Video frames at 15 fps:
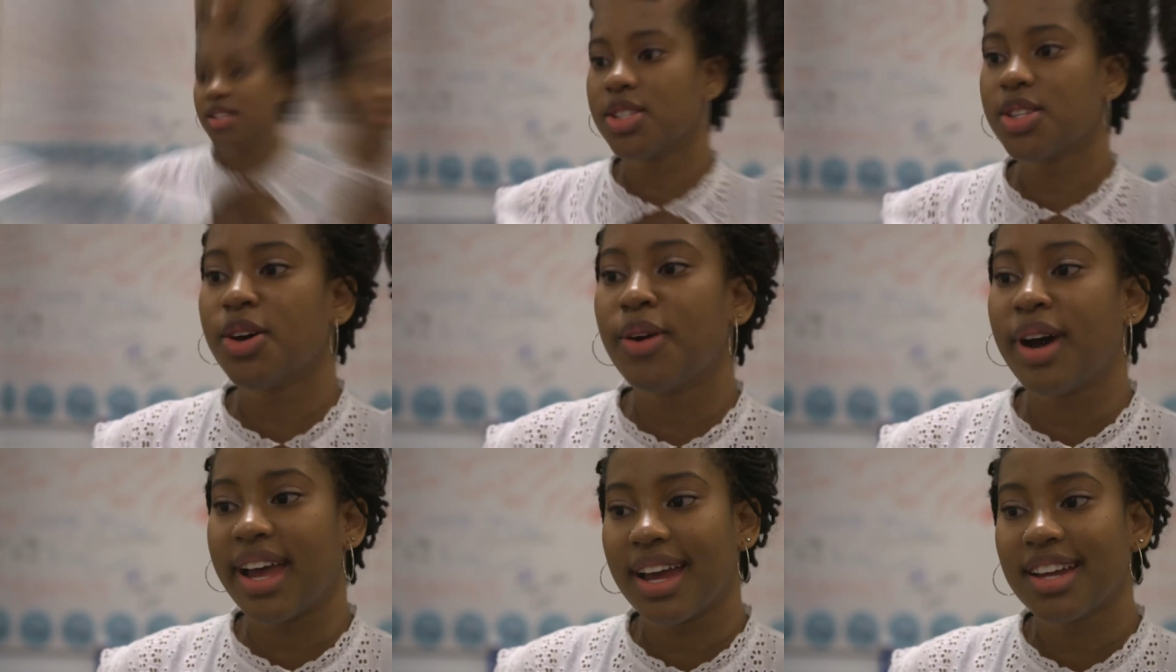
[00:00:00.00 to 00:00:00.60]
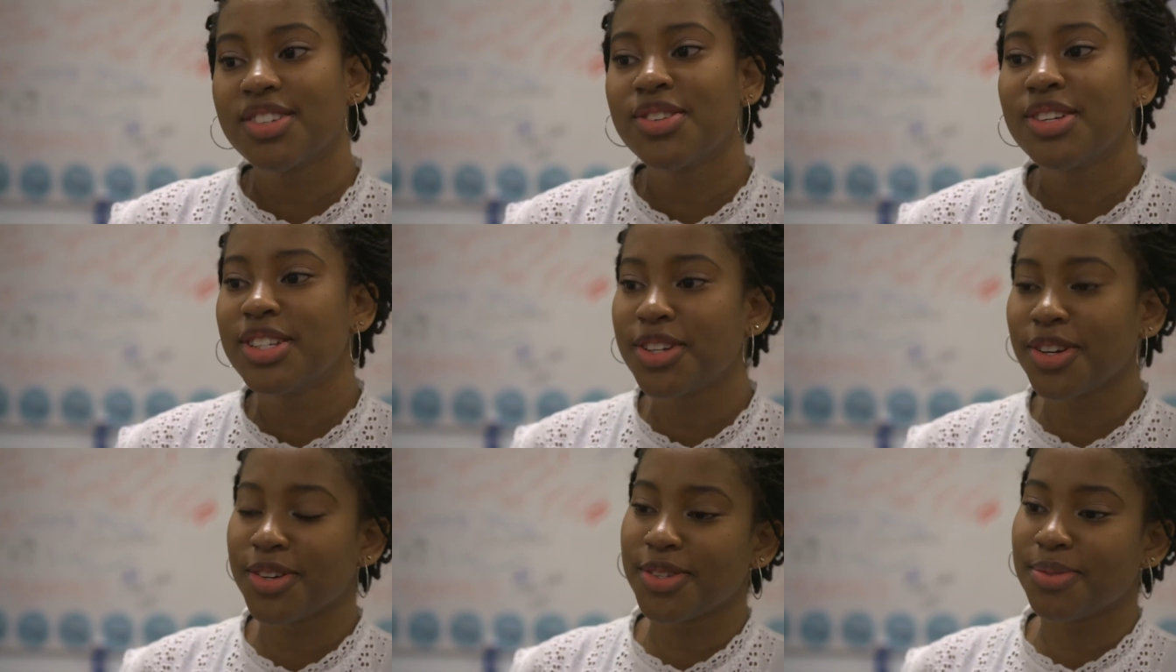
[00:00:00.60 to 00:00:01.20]
So I actually
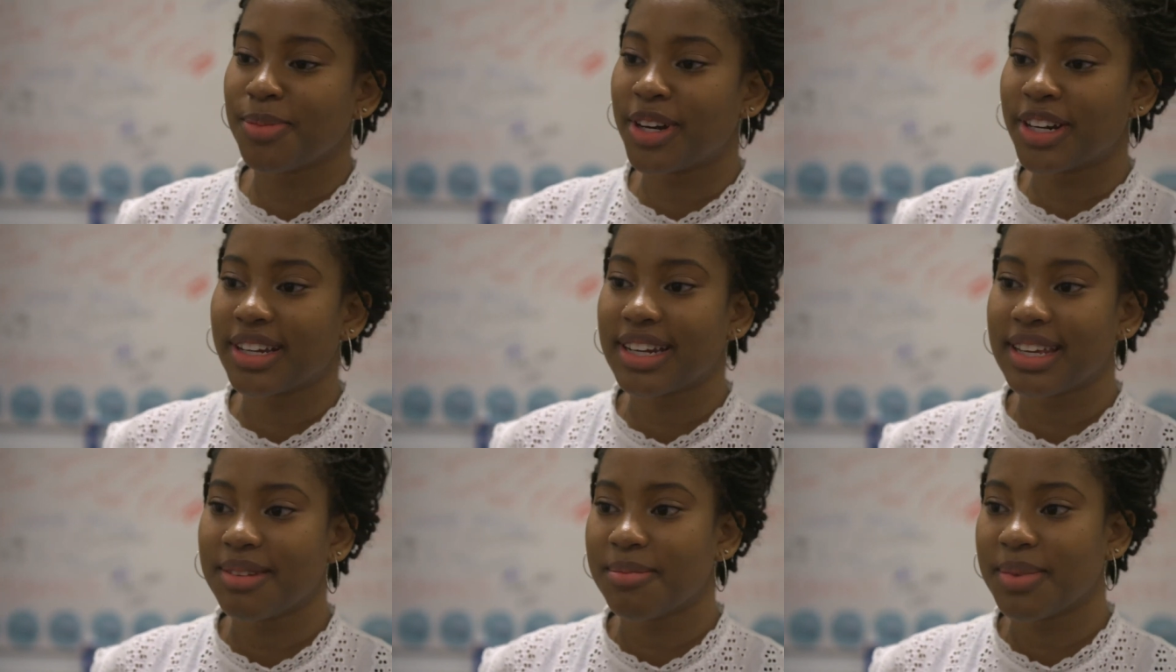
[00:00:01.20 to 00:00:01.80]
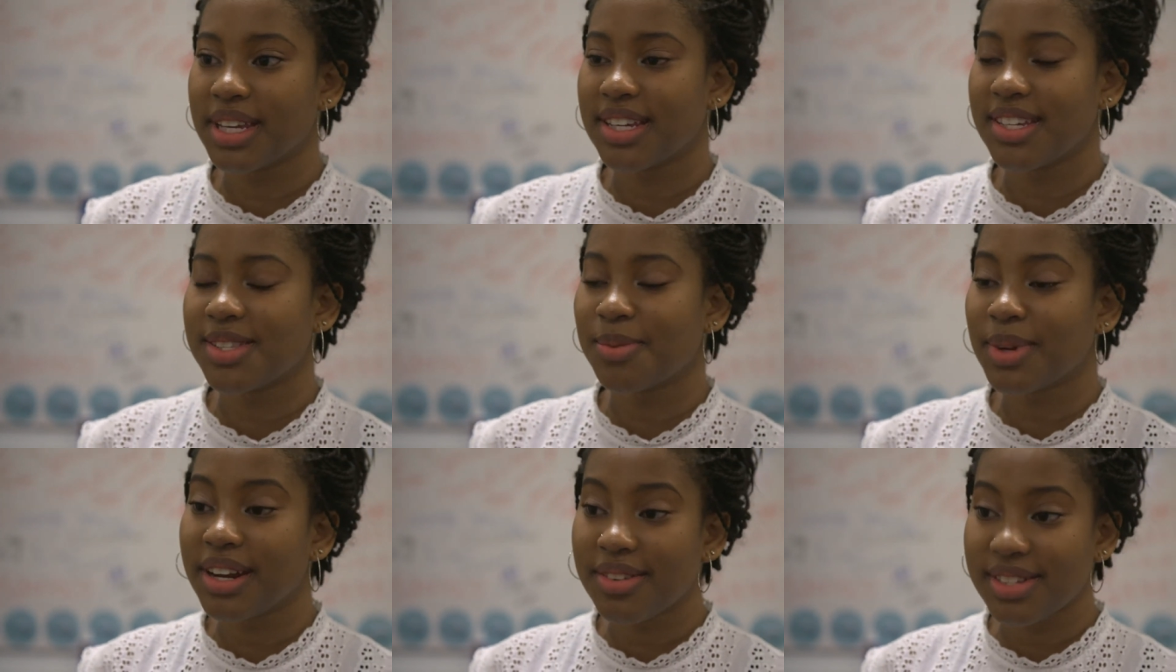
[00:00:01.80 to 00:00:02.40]
chose marketing
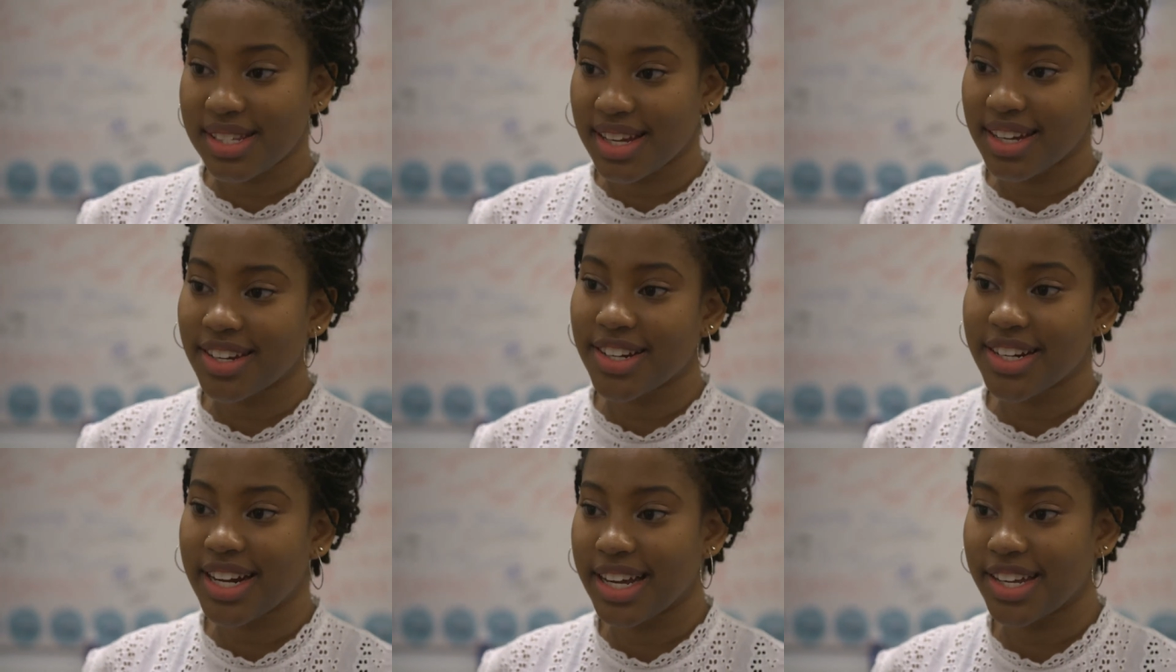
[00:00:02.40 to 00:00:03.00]
because when I was younger,